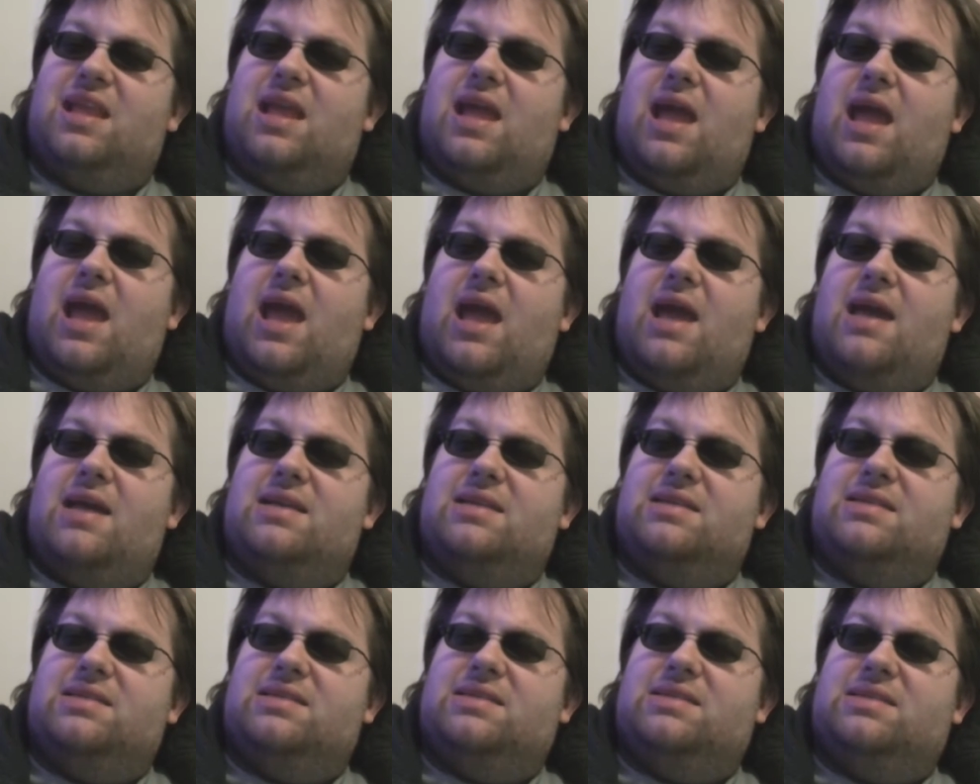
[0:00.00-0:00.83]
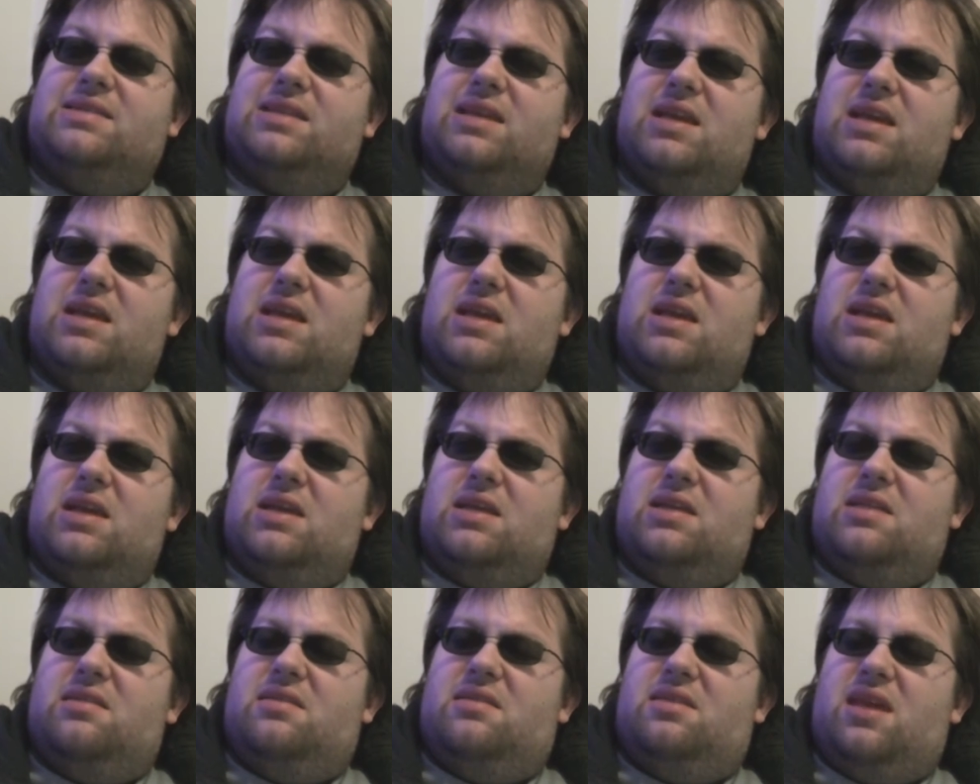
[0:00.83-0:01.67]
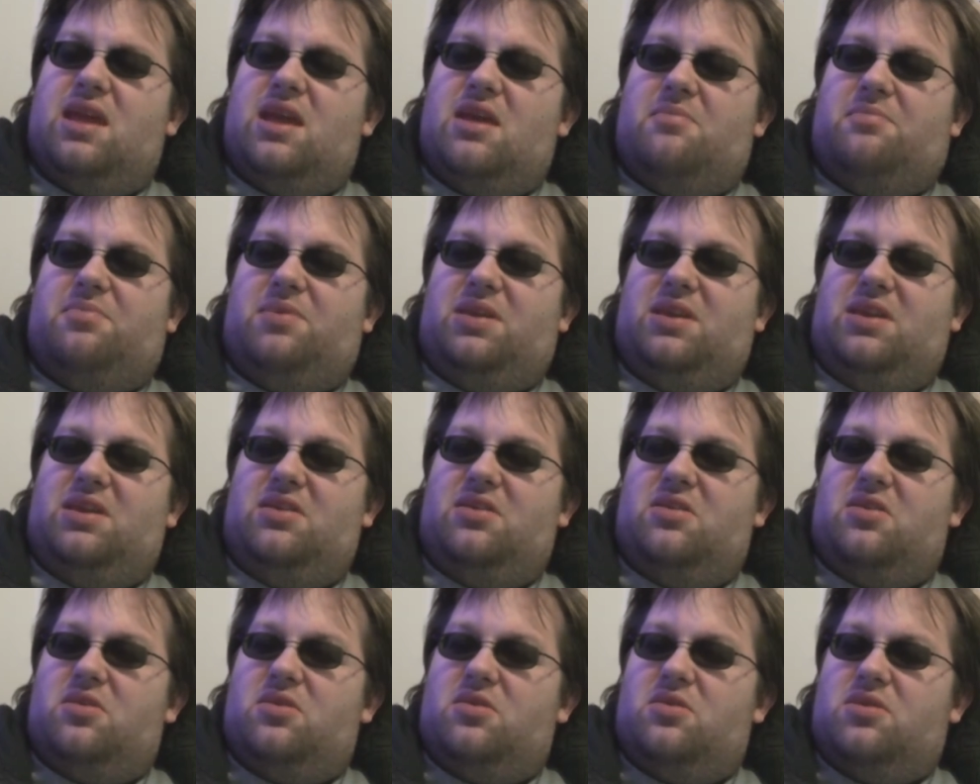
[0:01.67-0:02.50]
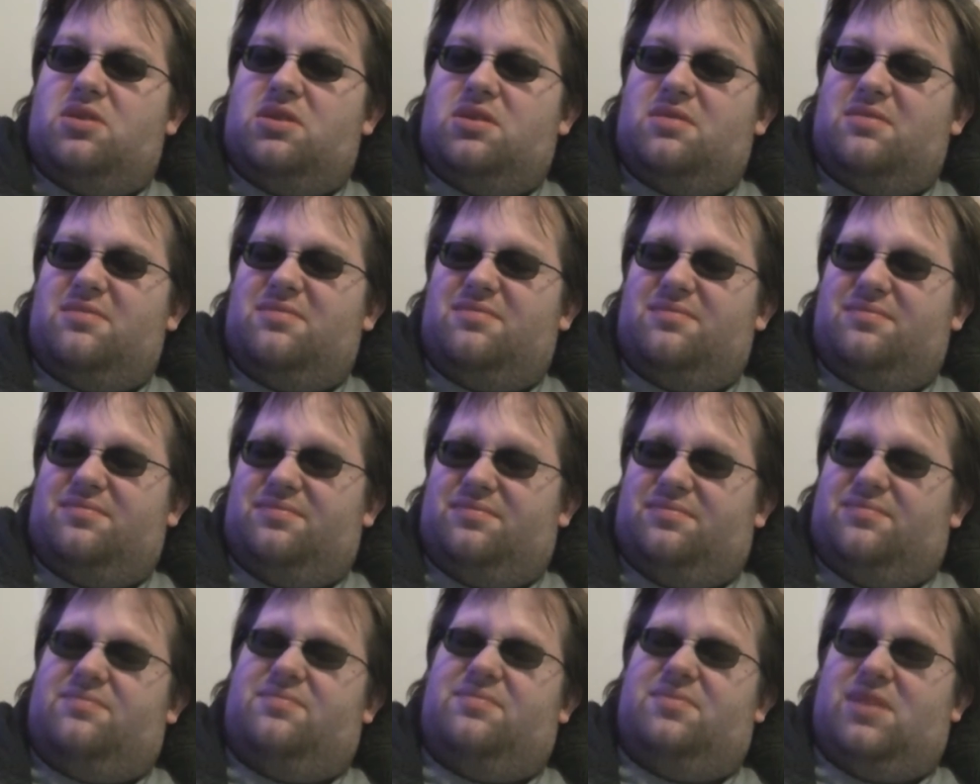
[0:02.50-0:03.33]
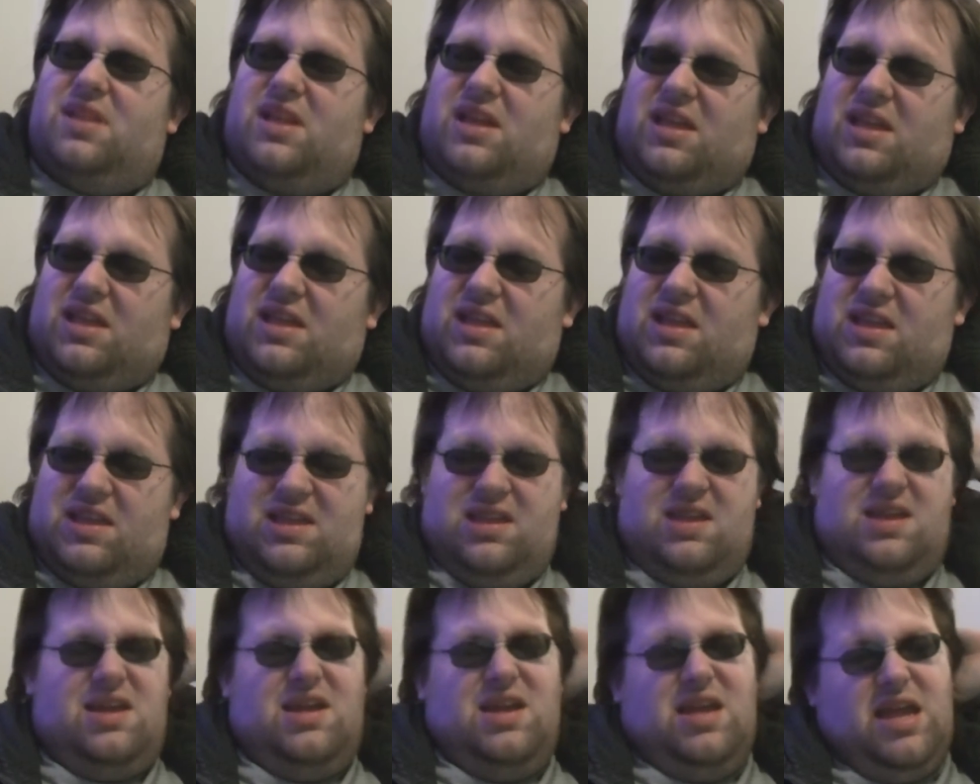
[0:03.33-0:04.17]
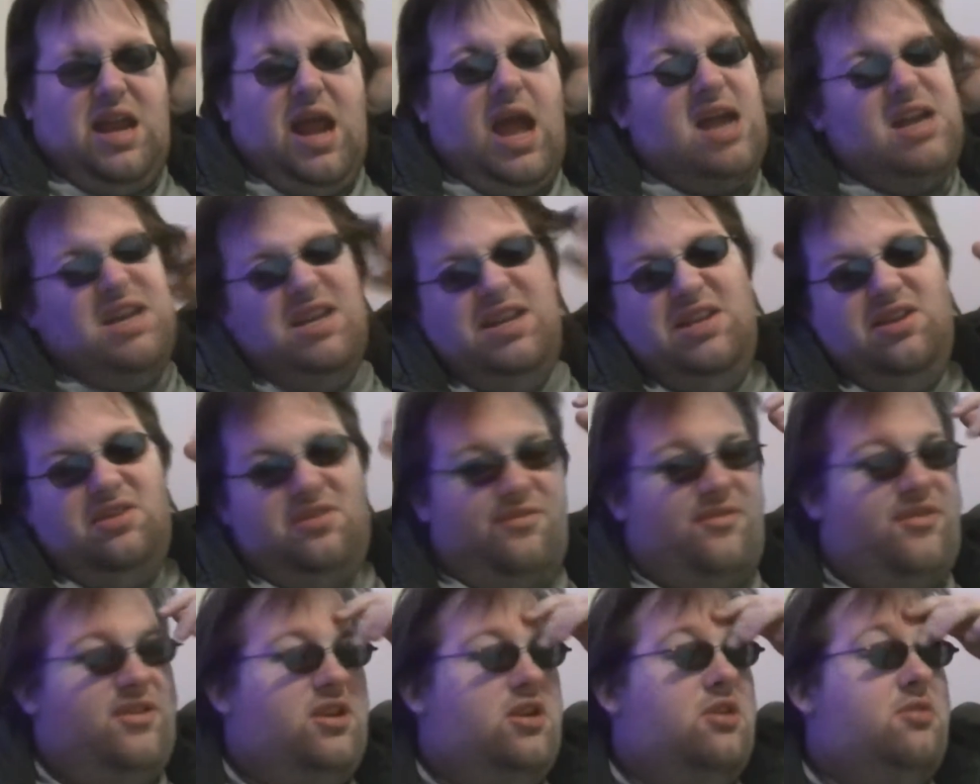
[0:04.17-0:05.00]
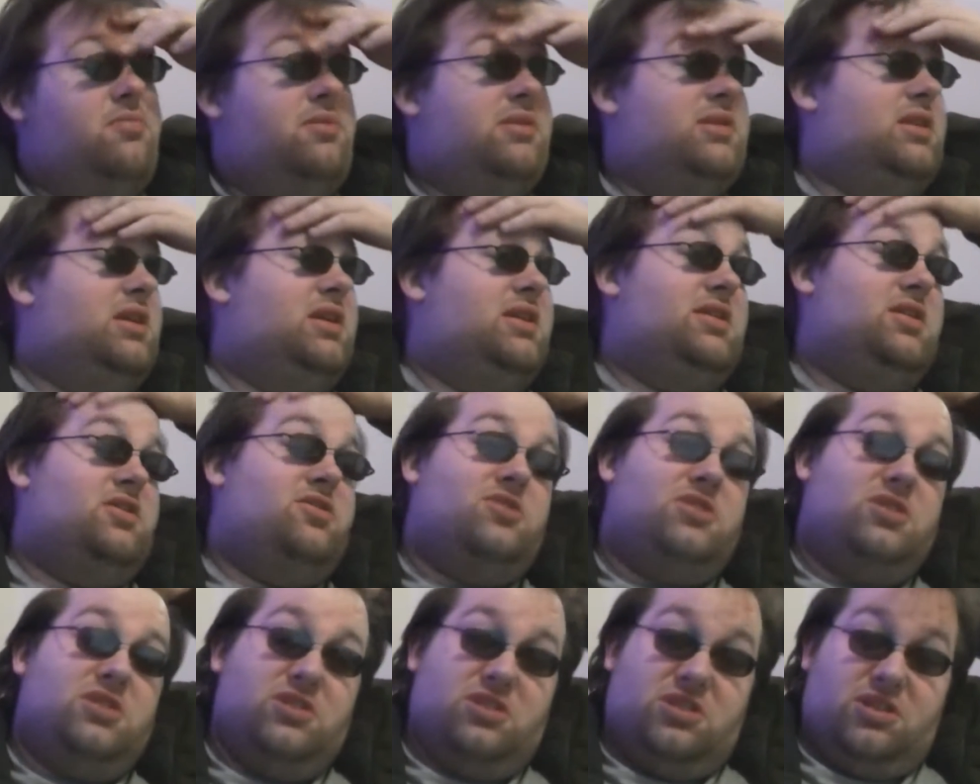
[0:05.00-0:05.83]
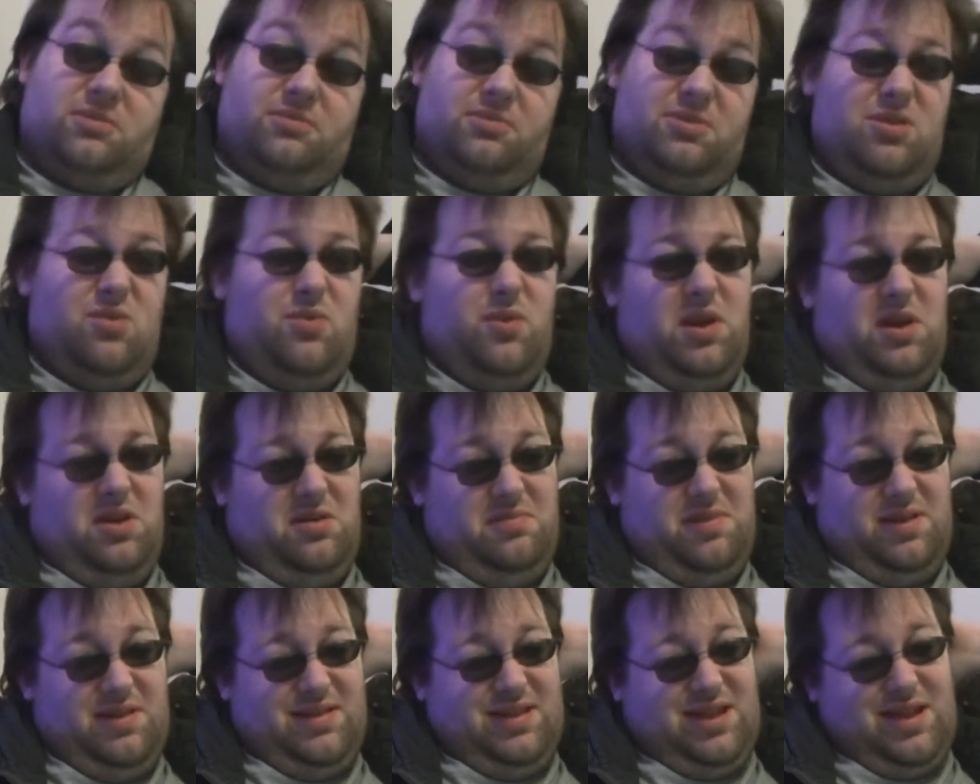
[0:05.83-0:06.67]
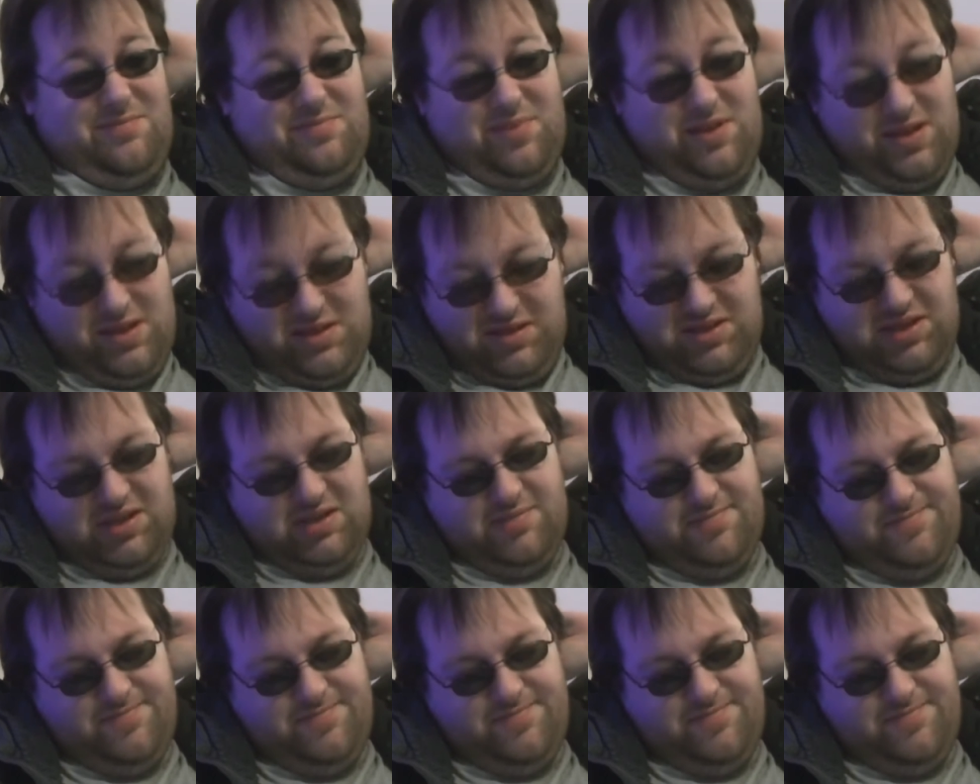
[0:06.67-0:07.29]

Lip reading: as they appeared like an ideal figure, but there's something weird about that, because